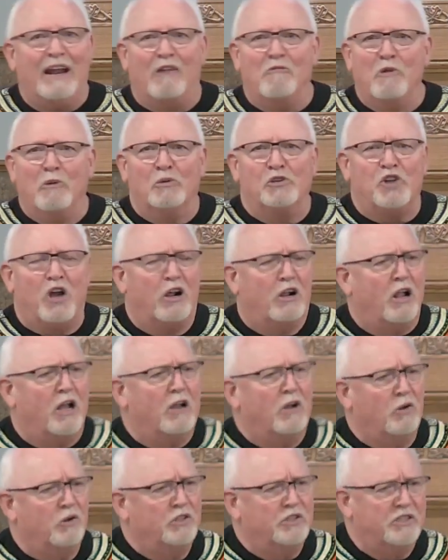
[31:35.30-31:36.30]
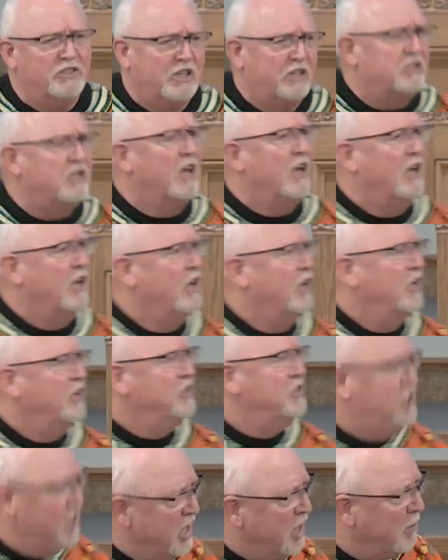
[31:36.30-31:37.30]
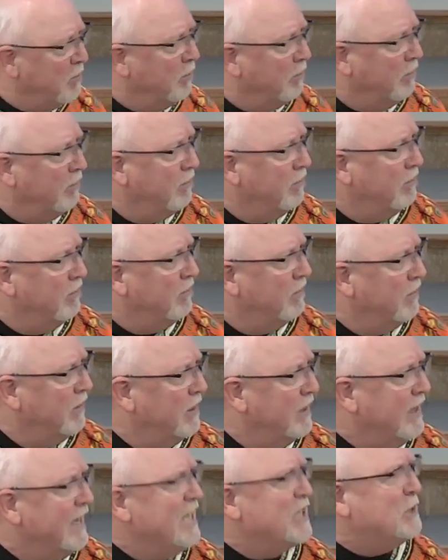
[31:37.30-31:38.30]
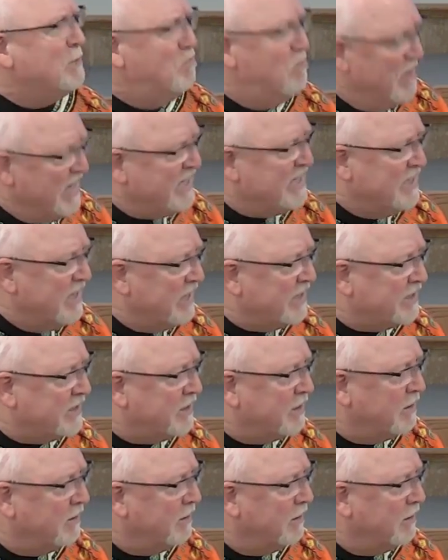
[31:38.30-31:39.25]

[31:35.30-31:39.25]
I remember John Klein goes, he says, Jim, it's business.